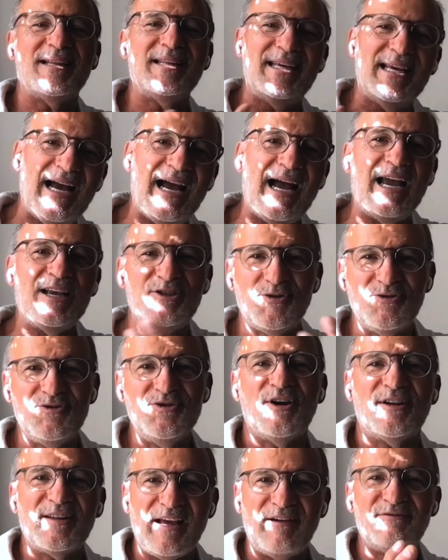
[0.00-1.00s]
but I should
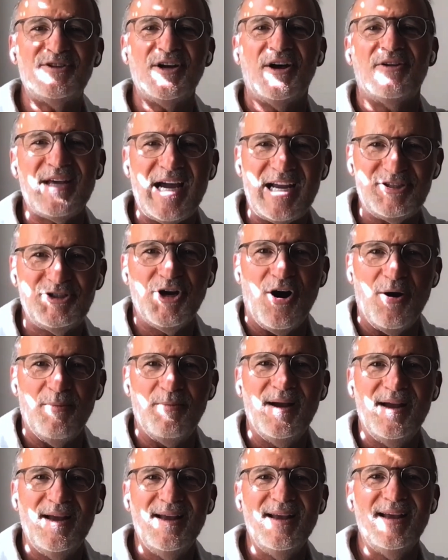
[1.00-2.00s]
not have done that
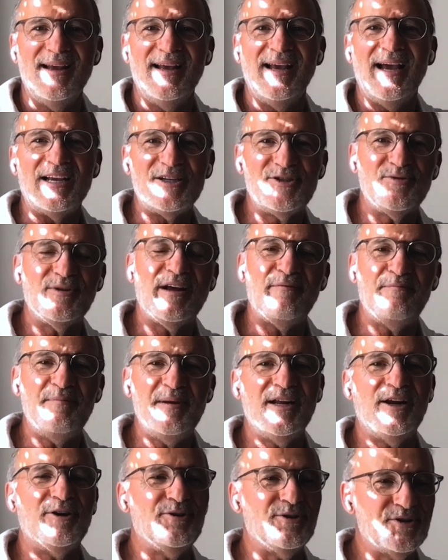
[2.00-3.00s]
job. I should have
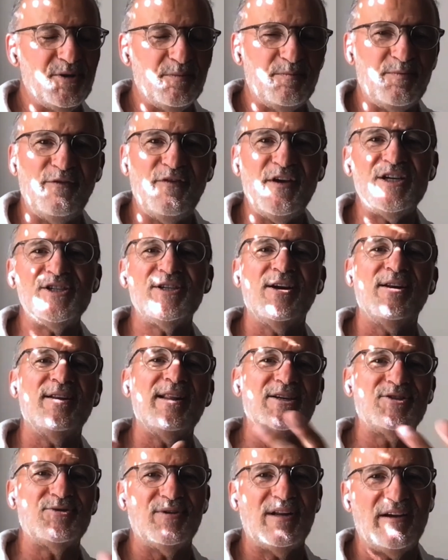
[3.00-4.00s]
been under
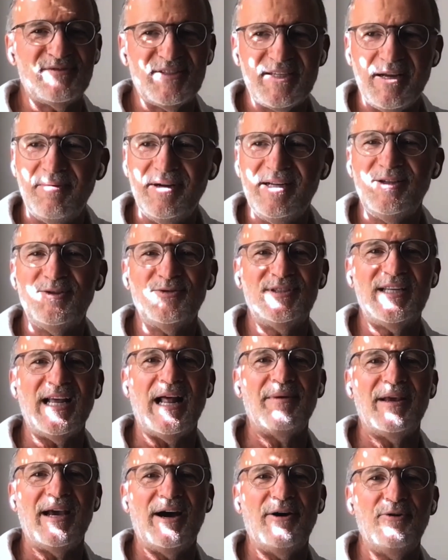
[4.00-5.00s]
supervision. I should have somebody to
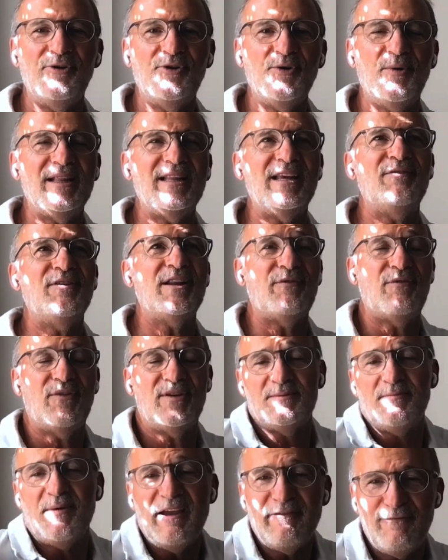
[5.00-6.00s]
tell me how to do it, even if
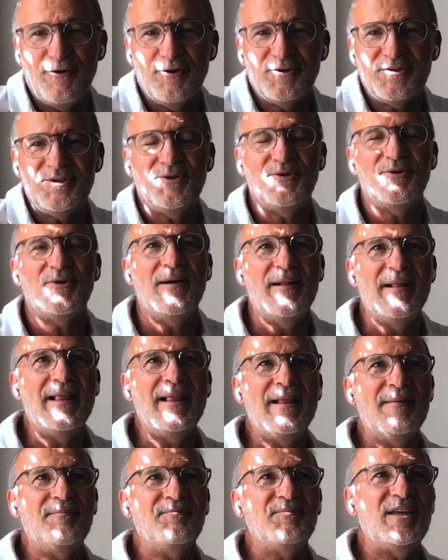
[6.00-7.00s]
it's my fault, you know
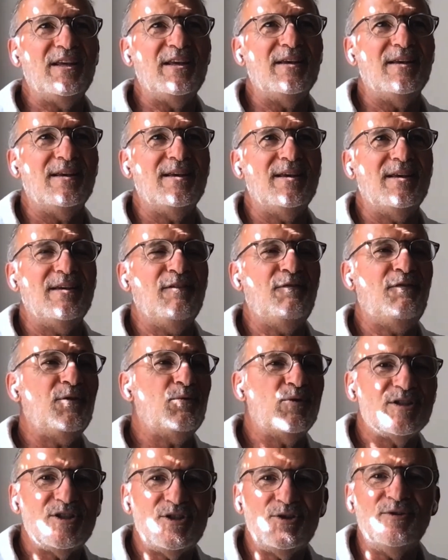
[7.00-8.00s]
if it
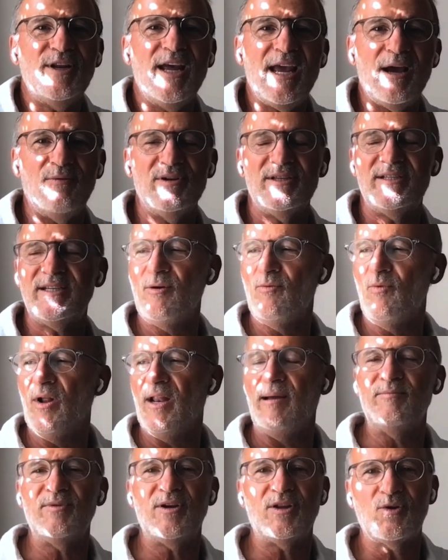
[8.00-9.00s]
was today, I would say,
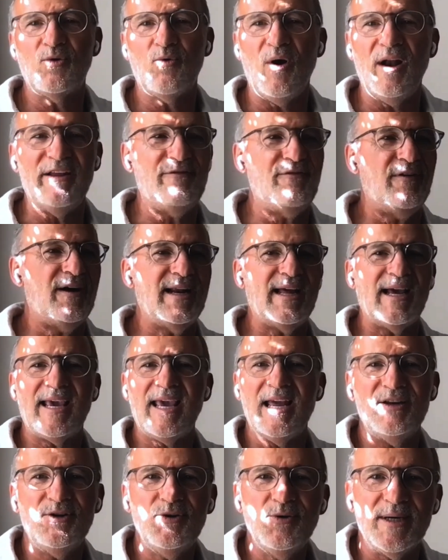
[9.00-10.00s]
well, I'm not qualified. I
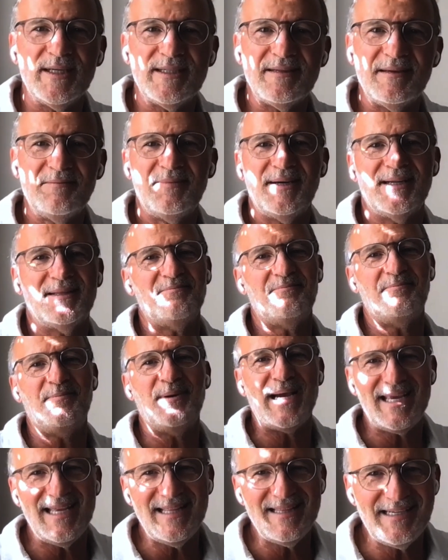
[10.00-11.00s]
can't do it. But
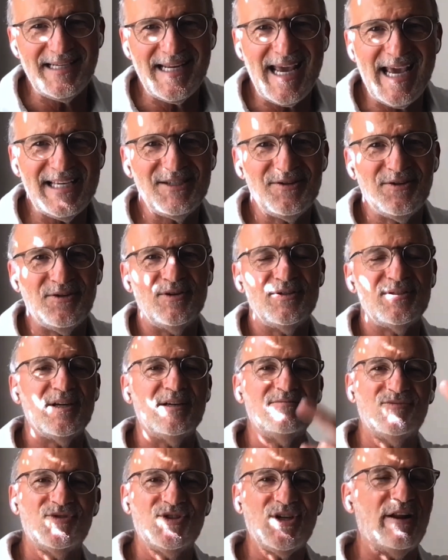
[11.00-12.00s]
back in the days, you know, he
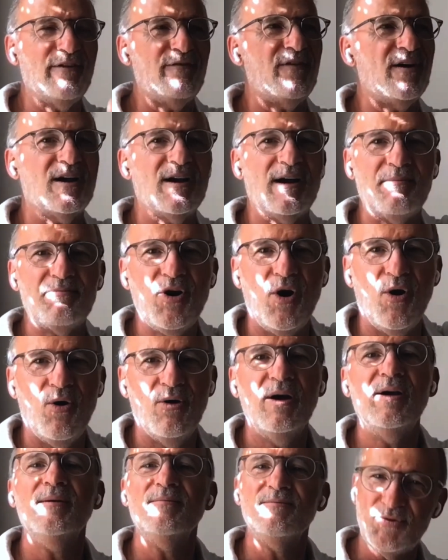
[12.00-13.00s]
said, shut the fuck up,
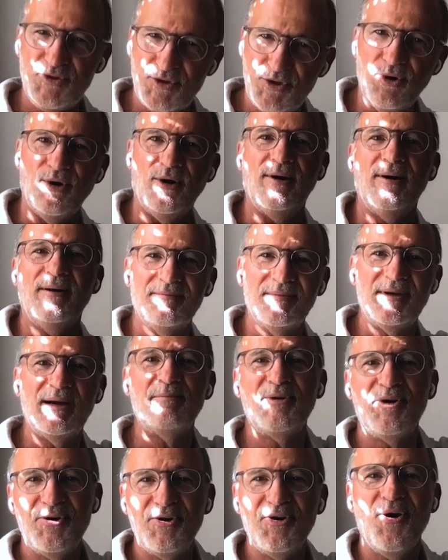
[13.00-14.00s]
go. Sure,
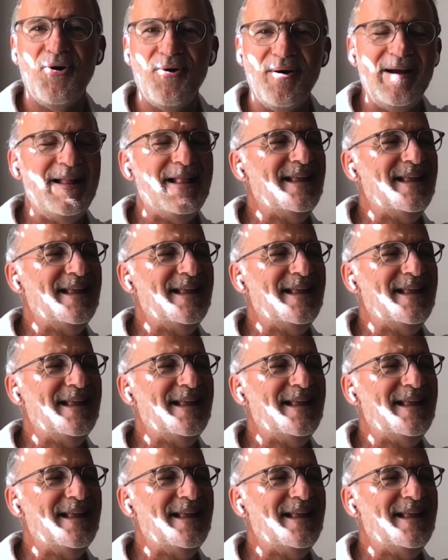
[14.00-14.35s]
I'm going to go.